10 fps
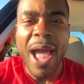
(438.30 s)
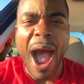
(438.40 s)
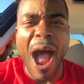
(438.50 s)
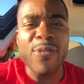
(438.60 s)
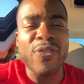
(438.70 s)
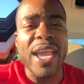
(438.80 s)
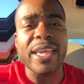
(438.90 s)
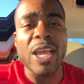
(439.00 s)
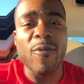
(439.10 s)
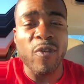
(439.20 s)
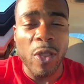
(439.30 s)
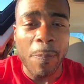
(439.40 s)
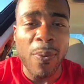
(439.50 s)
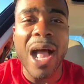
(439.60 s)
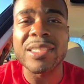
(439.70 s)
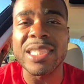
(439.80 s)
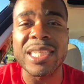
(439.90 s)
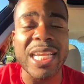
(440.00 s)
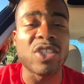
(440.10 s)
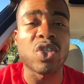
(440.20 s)
I thank him for the process
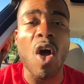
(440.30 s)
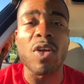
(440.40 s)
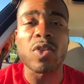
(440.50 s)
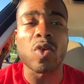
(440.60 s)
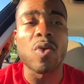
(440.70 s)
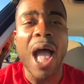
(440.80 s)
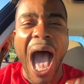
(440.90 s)
that he's gone through.